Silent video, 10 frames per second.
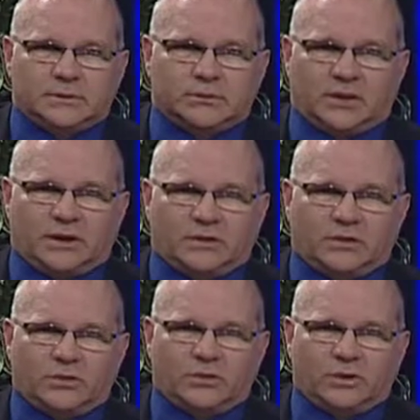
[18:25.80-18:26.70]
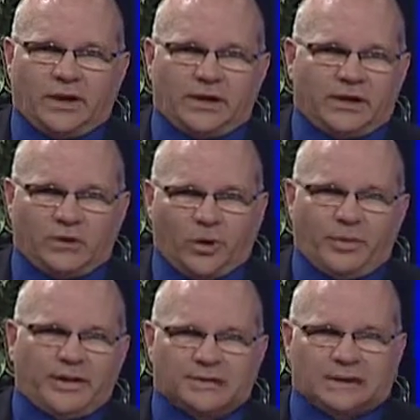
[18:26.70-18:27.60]
drinking the Kool-Aid and
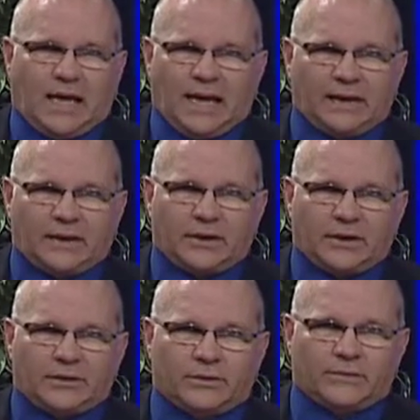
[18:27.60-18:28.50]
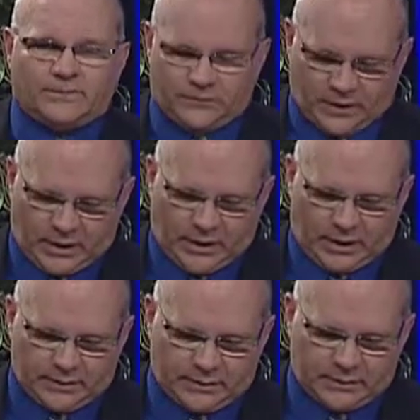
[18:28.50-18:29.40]
nobody's dying here.
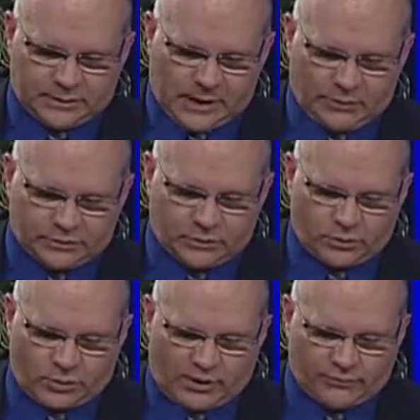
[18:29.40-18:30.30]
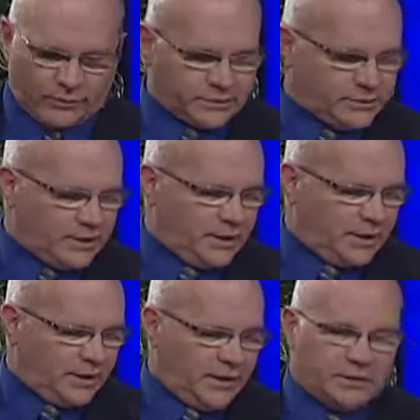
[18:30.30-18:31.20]
That was her reference.
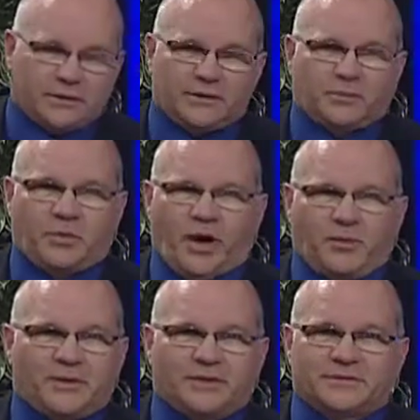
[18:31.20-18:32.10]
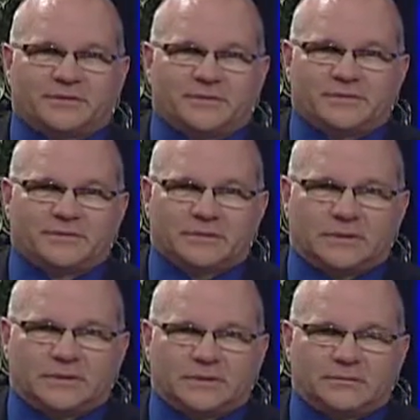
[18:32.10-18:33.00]
And the problem is
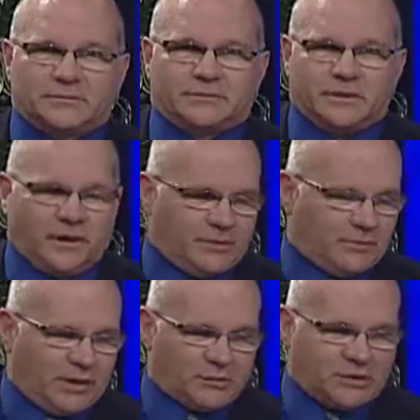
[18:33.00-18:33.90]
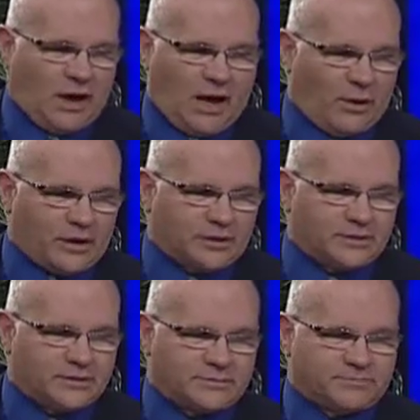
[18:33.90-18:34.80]
Mayor Slawik
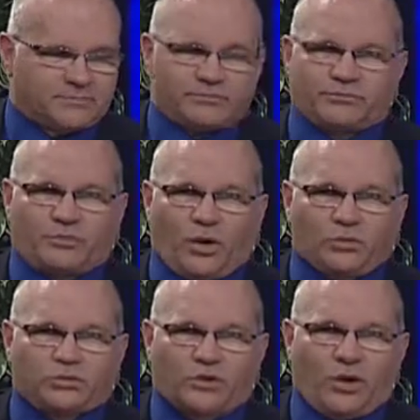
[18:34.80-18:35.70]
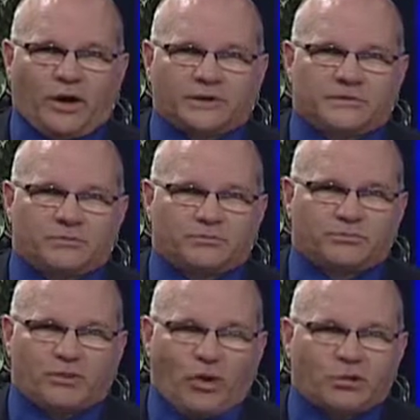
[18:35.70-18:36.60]
is pro-choice,
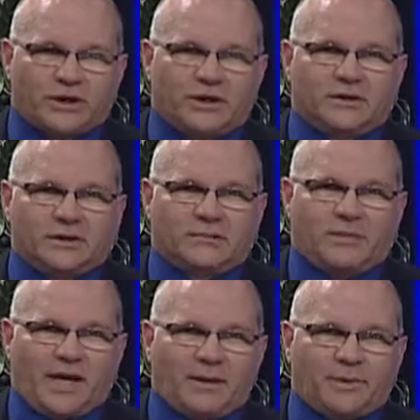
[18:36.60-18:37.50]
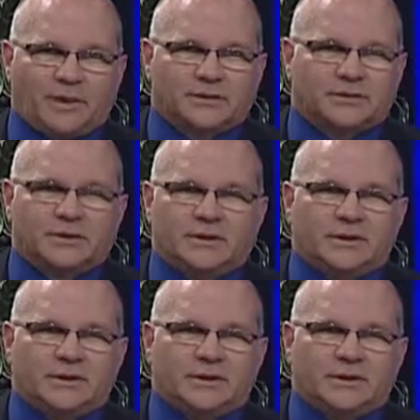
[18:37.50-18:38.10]
pro-killing babies